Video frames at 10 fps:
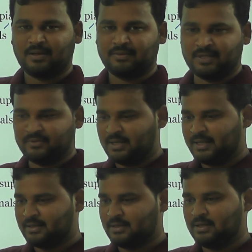There were
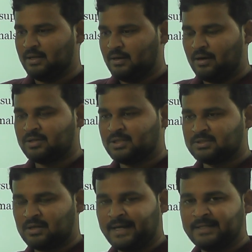like on this
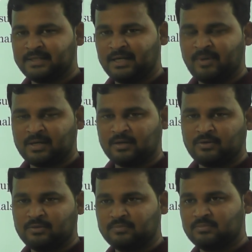lion-tailed
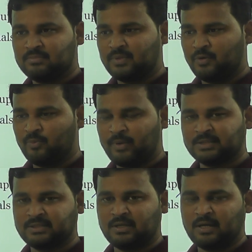macaco,
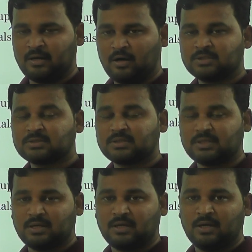UPSC had asked
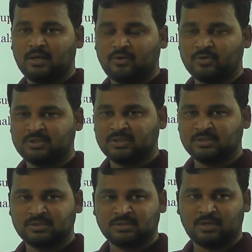
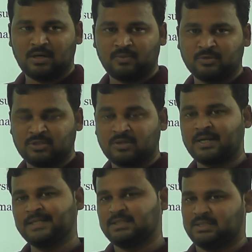questions almost
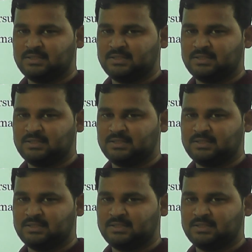thrice.